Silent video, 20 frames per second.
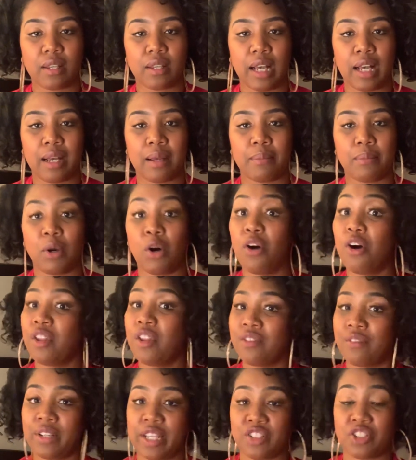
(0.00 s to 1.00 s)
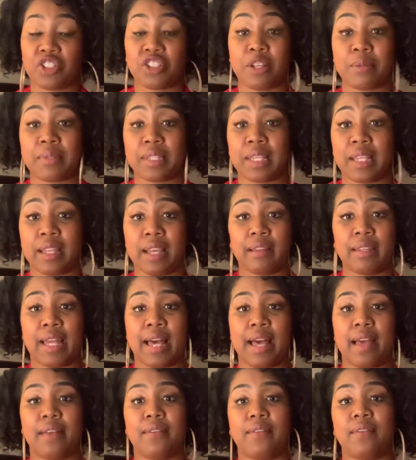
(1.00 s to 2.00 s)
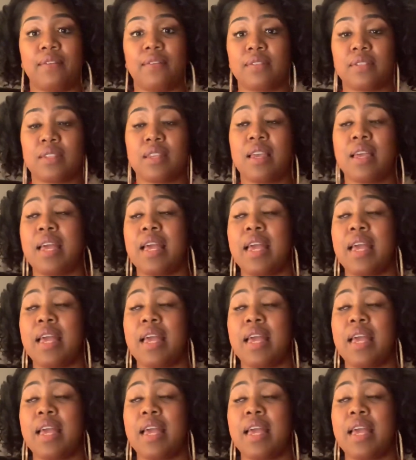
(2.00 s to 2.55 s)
all the relationships in our lives,